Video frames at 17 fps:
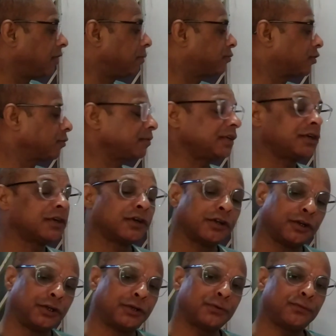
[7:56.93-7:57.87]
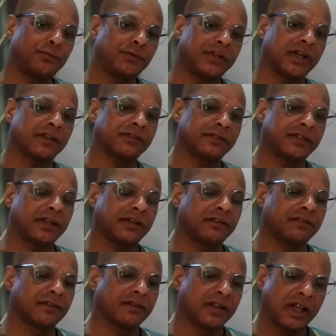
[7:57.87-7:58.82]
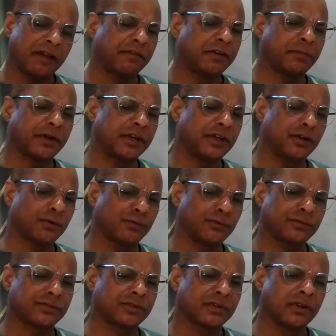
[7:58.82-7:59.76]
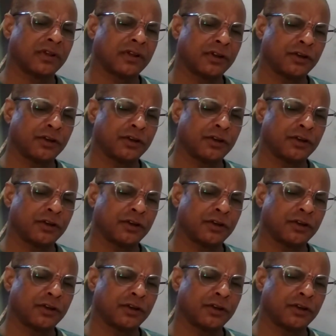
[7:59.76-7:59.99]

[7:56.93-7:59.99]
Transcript: verb to be, do, does, did. Everybody knows.